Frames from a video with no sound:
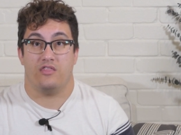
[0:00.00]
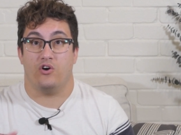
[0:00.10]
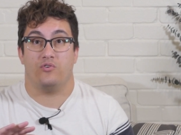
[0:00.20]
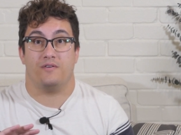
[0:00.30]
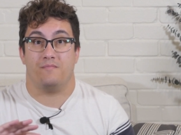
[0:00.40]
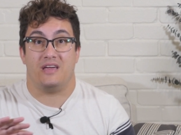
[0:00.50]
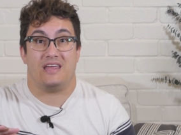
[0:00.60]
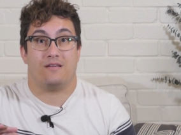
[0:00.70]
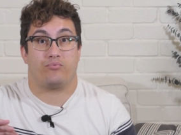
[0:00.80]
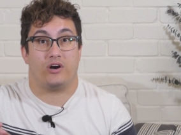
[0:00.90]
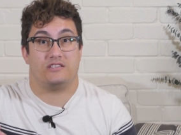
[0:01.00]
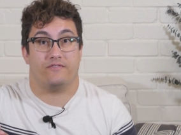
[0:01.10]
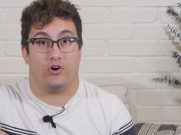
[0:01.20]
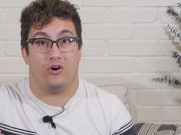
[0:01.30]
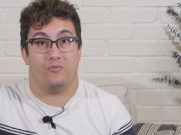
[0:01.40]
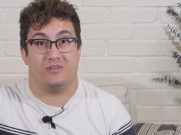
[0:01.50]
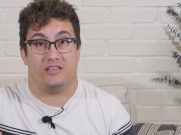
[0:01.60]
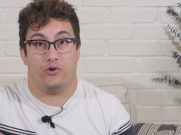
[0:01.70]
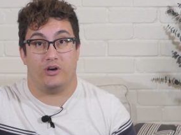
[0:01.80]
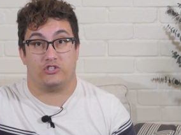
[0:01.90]
Though the median price of a home in
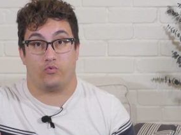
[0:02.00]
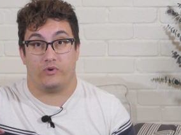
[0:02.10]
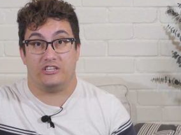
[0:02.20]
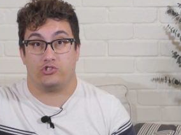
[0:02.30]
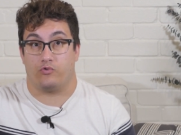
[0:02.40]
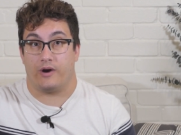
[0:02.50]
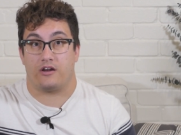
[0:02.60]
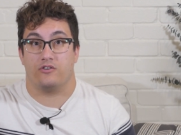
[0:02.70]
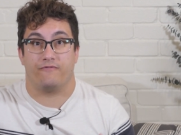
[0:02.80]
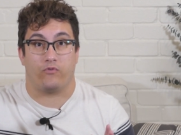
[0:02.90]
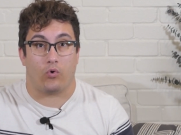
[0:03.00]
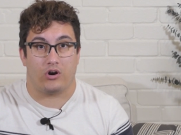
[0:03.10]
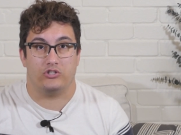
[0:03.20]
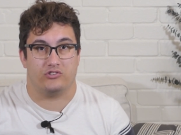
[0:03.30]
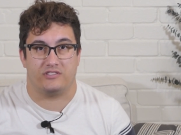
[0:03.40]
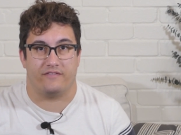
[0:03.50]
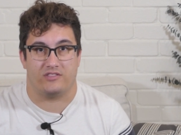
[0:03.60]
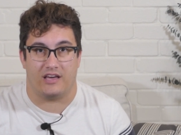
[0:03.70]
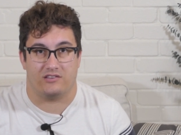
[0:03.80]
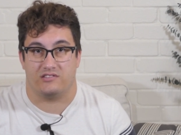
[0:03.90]
the U.S. reached a record
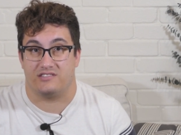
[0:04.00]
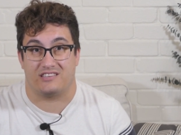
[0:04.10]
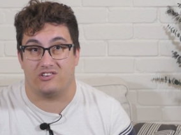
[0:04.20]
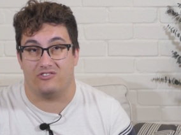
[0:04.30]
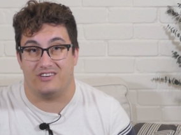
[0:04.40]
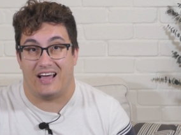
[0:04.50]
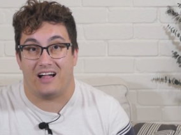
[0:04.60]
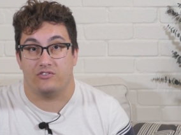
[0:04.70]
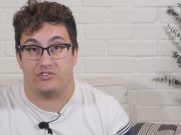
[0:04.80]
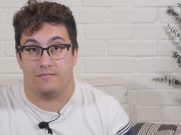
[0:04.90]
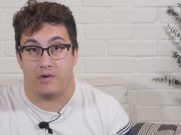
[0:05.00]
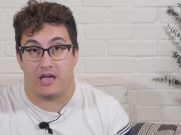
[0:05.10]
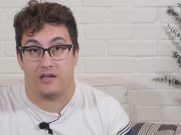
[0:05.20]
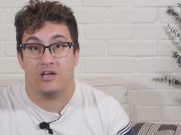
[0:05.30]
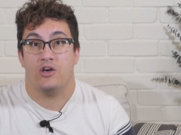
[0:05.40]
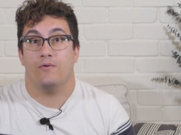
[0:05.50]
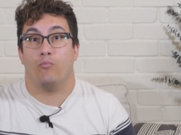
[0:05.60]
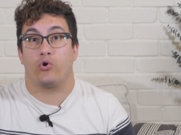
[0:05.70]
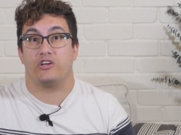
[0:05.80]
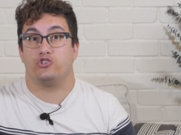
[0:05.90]
$407,600 in May,
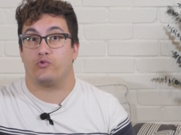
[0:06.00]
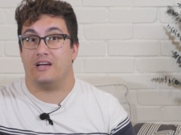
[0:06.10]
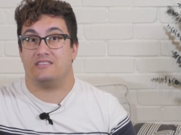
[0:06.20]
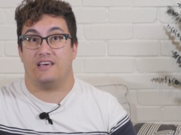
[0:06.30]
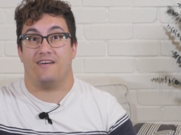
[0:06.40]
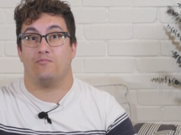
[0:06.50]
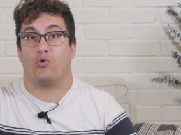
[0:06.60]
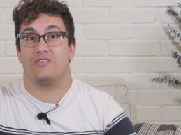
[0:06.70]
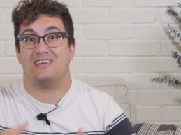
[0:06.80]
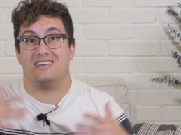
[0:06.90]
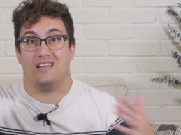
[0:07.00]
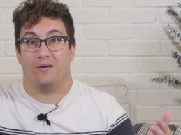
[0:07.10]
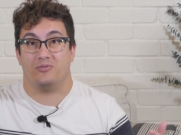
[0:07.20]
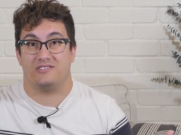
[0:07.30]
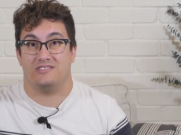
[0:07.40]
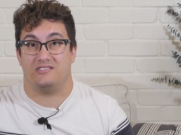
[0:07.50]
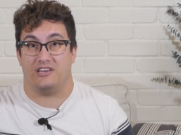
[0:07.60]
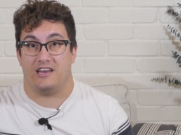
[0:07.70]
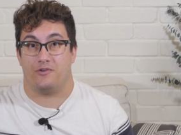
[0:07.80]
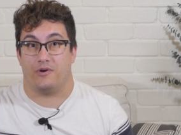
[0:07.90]
mortgage rates have more than doubled since
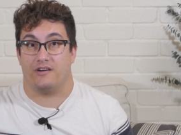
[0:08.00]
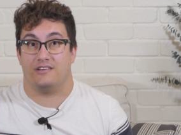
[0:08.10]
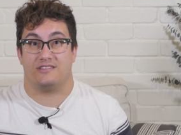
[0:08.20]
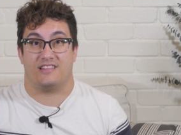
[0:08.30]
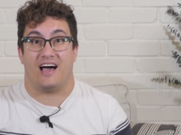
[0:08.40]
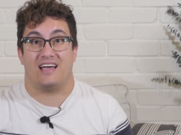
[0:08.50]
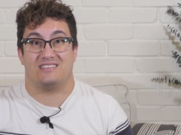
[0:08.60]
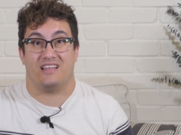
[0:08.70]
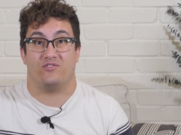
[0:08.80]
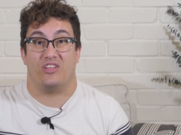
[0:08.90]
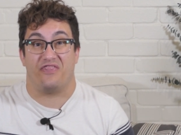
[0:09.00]
January to the highest level